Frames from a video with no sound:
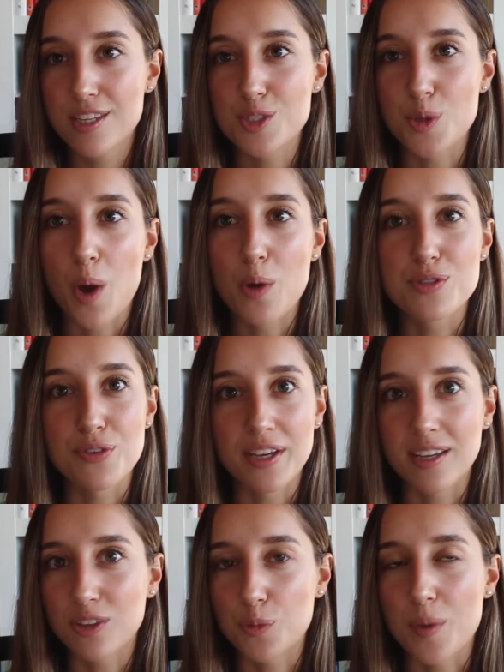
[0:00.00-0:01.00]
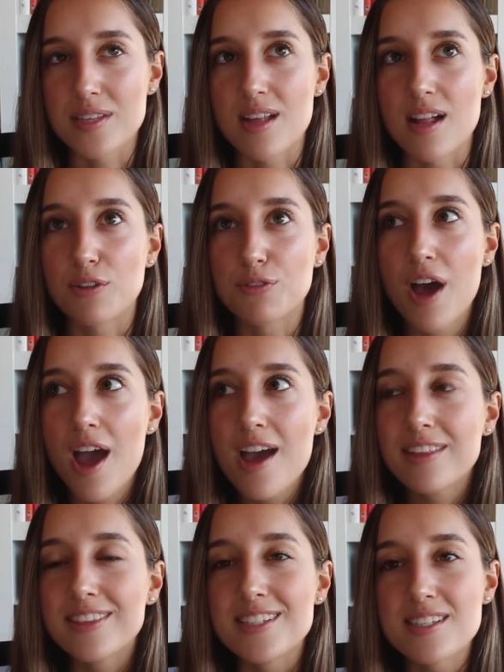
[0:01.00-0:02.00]
So I was thinking to myself,
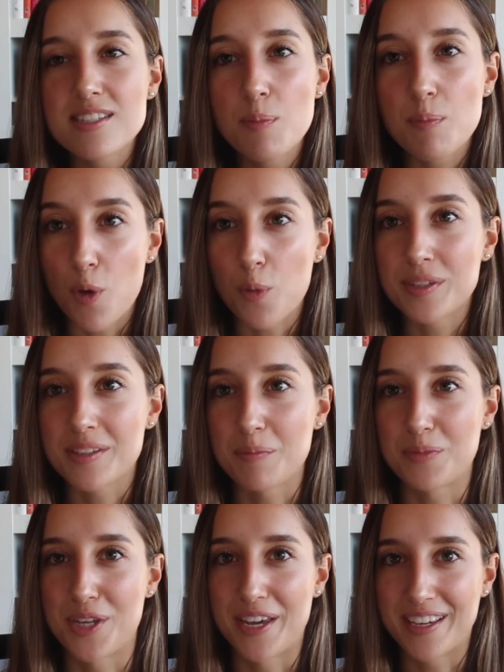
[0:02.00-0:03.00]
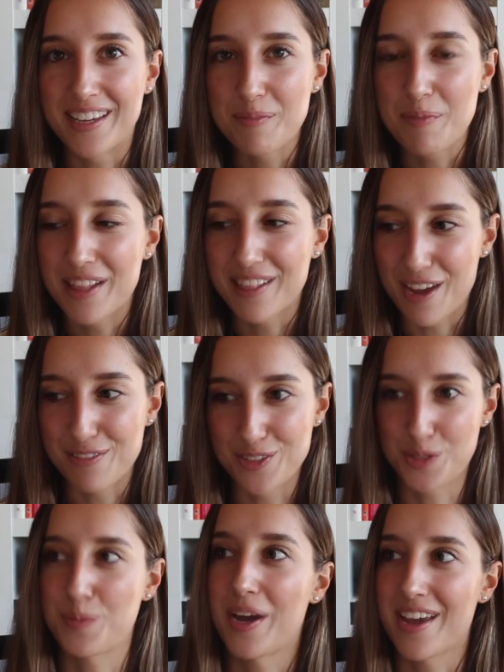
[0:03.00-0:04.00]
this is the moment I'm taking my life
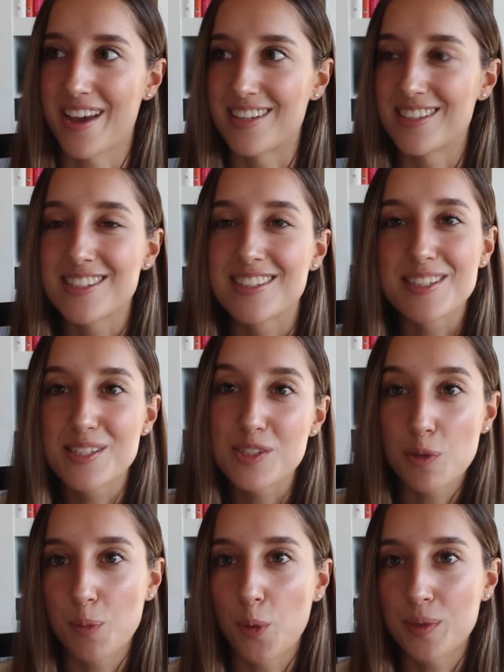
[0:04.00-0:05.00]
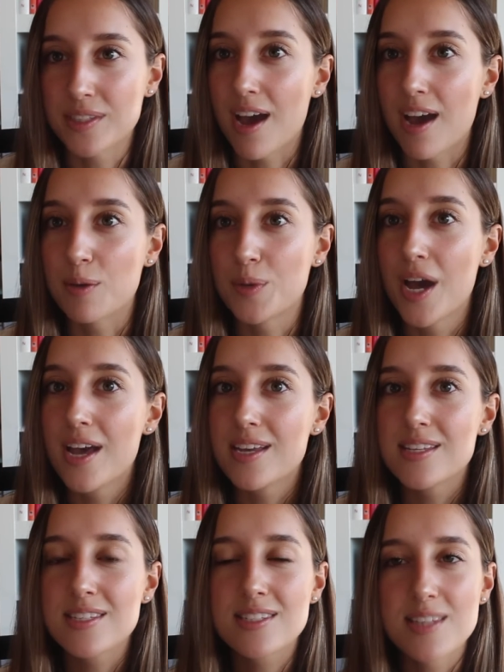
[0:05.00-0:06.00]
into my hands. This is the moment I'm
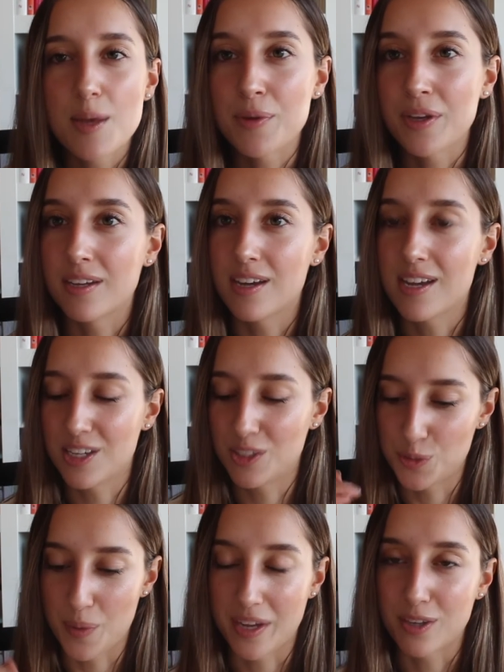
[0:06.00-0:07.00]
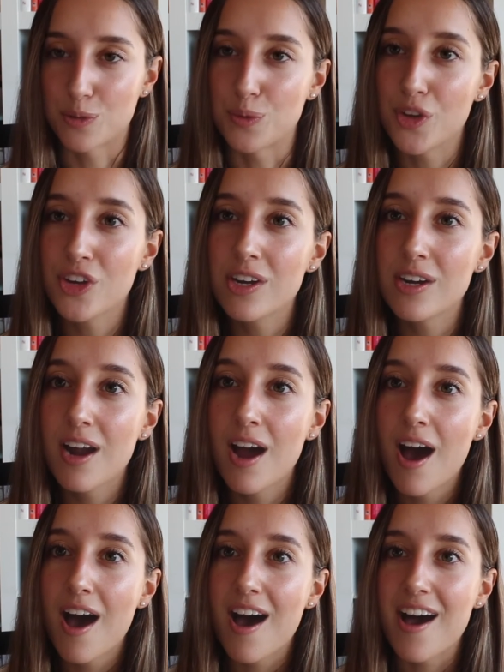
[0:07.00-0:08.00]
stepping into my career
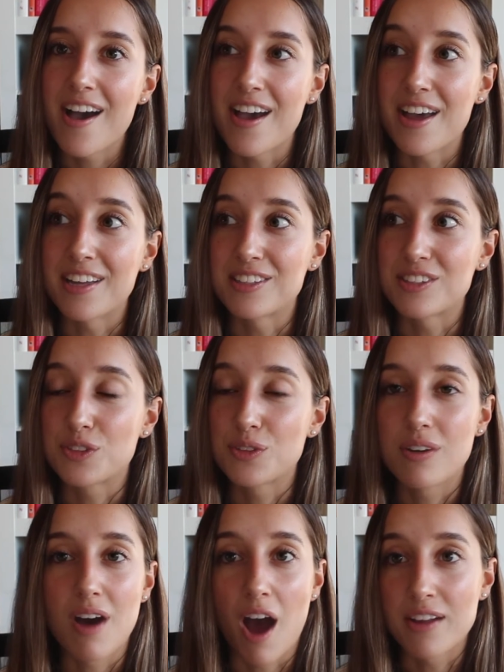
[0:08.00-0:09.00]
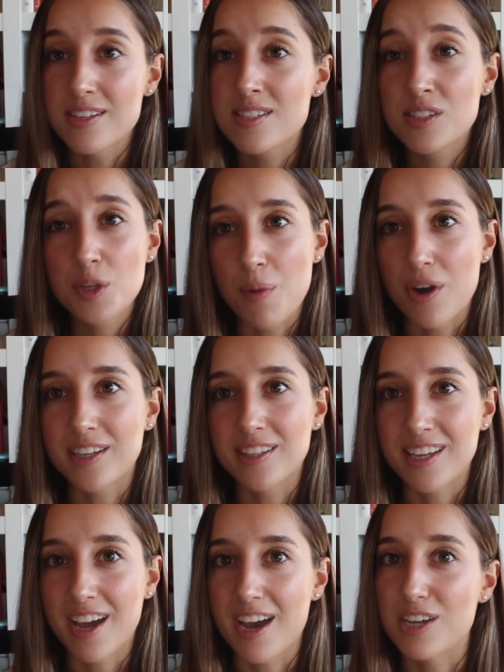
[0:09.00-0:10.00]
and honestly
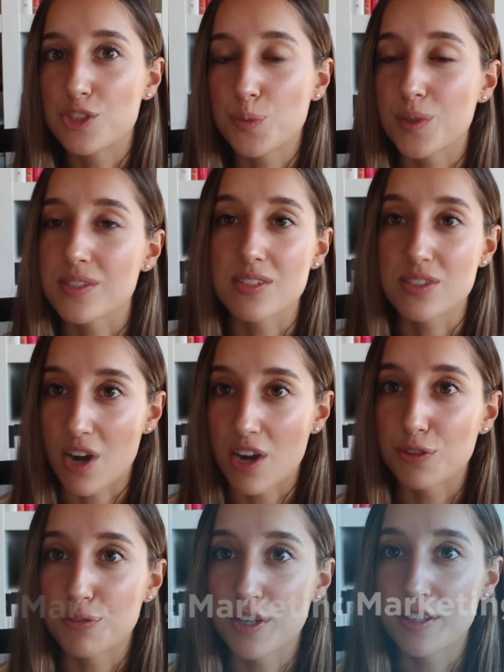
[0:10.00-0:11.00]
marketing edge was the start of